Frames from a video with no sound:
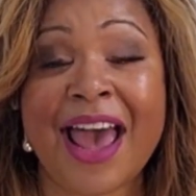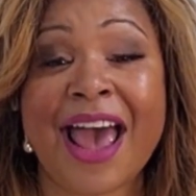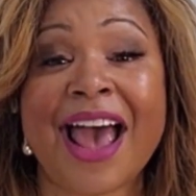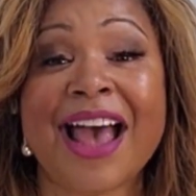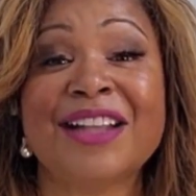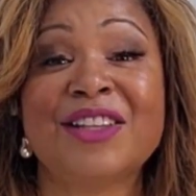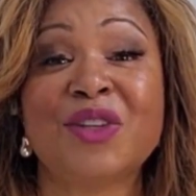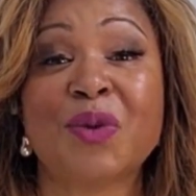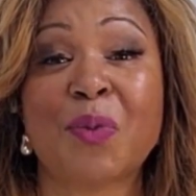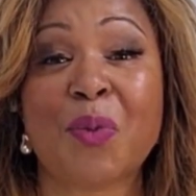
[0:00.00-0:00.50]

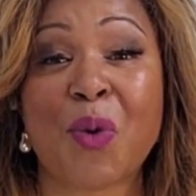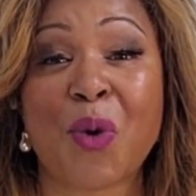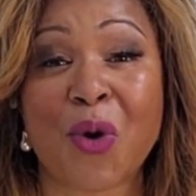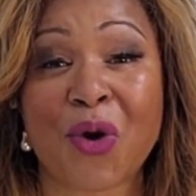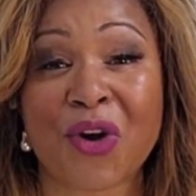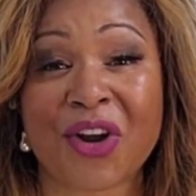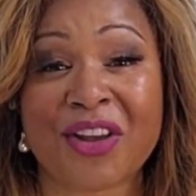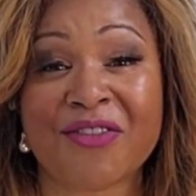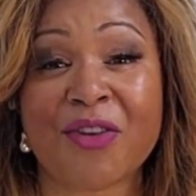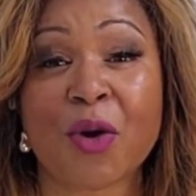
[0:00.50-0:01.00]
and
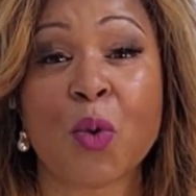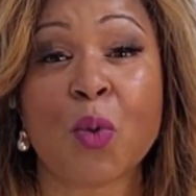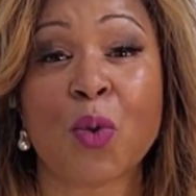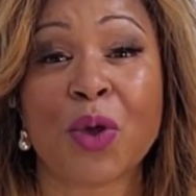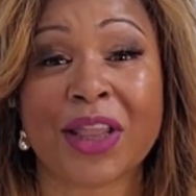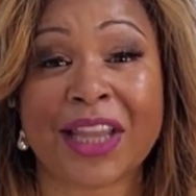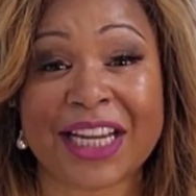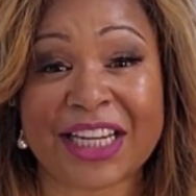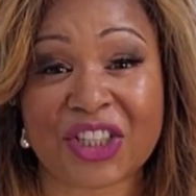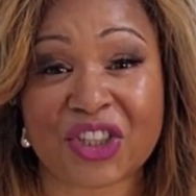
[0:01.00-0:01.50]
supportive
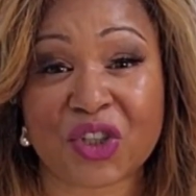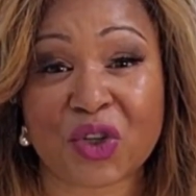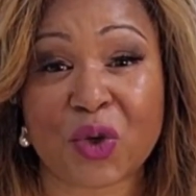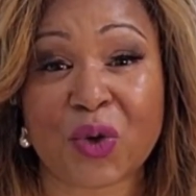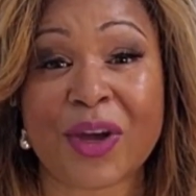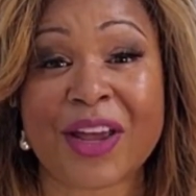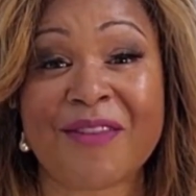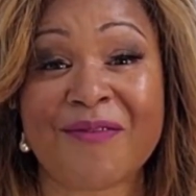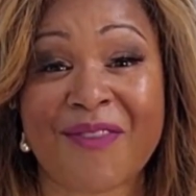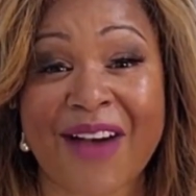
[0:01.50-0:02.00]
relational
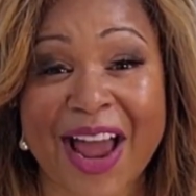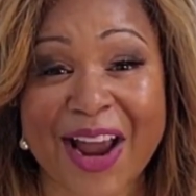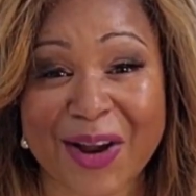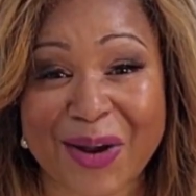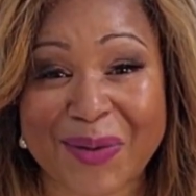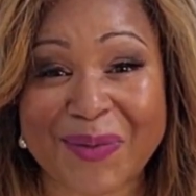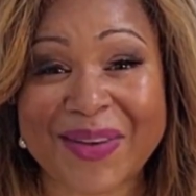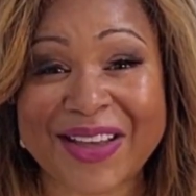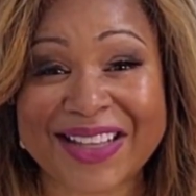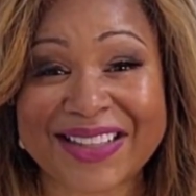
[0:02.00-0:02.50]

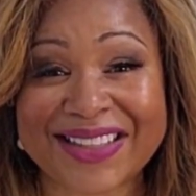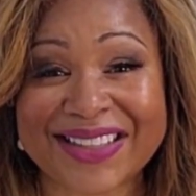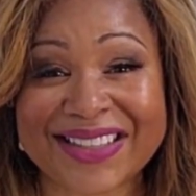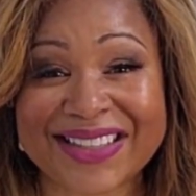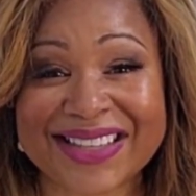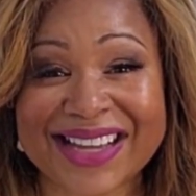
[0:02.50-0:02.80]
environments.